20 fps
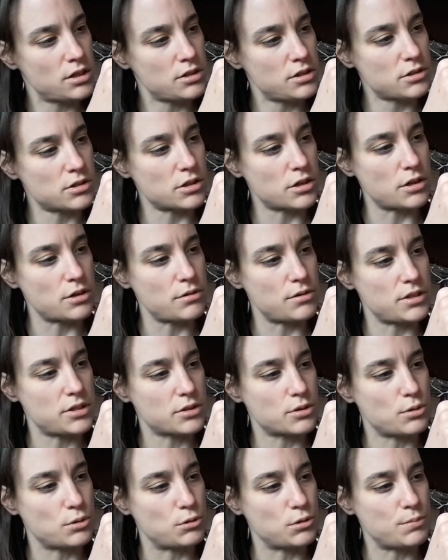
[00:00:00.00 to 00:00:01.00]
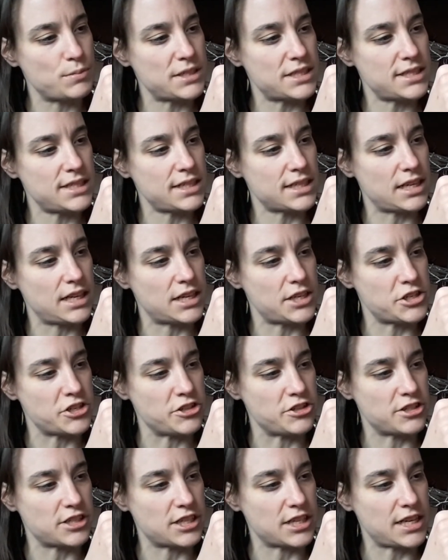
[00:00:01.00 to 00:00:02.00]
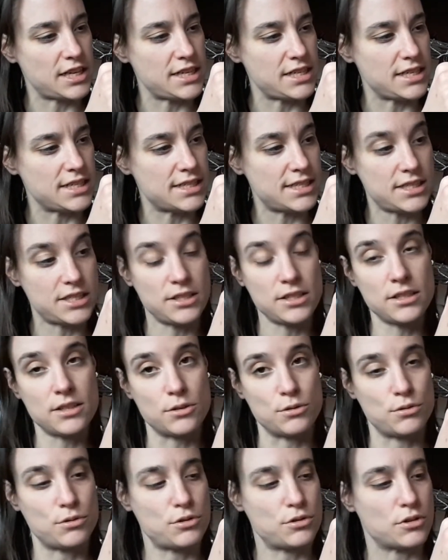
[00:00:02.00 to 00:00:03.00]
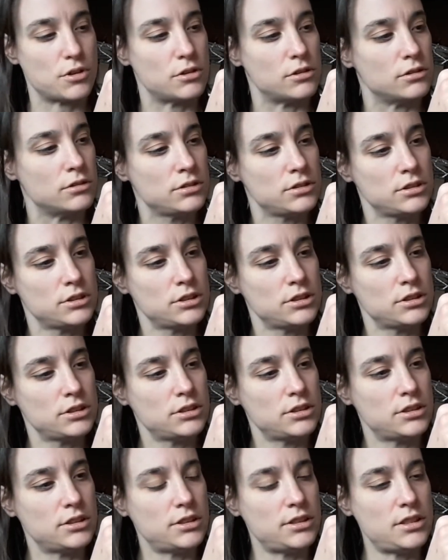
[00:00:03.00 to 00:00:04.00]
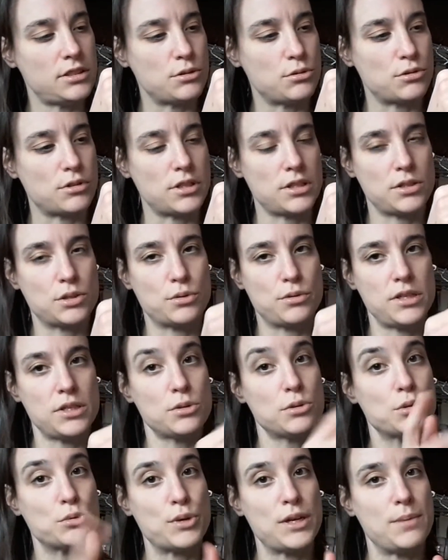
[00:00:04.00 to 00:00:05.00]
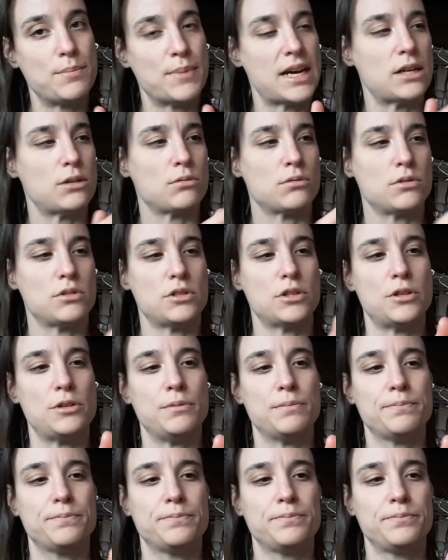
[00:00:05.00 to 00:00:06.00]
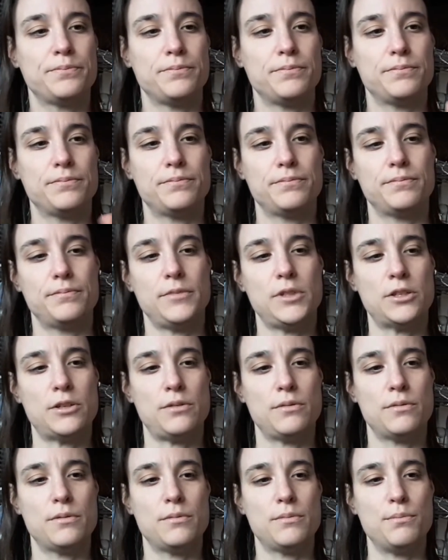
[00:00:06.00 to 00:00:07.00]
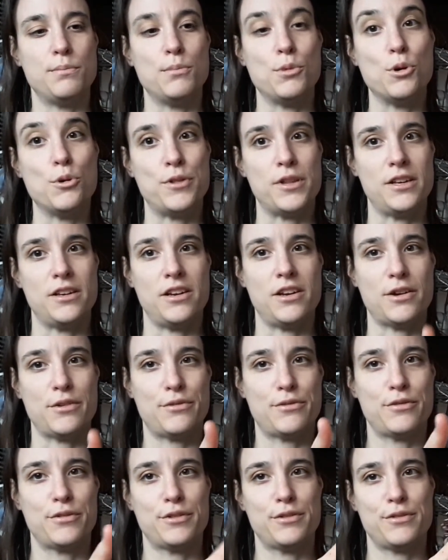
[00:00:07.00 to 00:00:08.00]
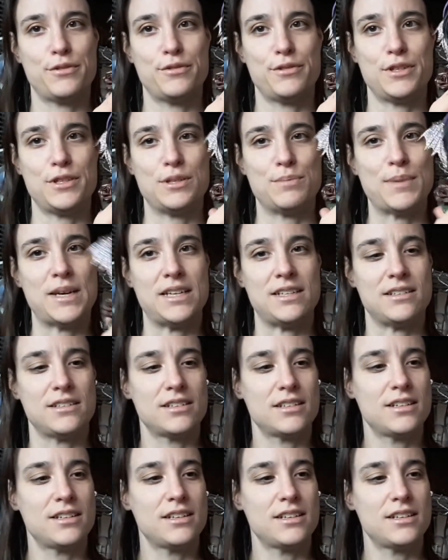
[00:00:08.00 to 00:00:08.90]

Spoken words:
So it's called Mystic Legends Lady Sitting on Skull. And this was £20, so, you know, more than enough to spend.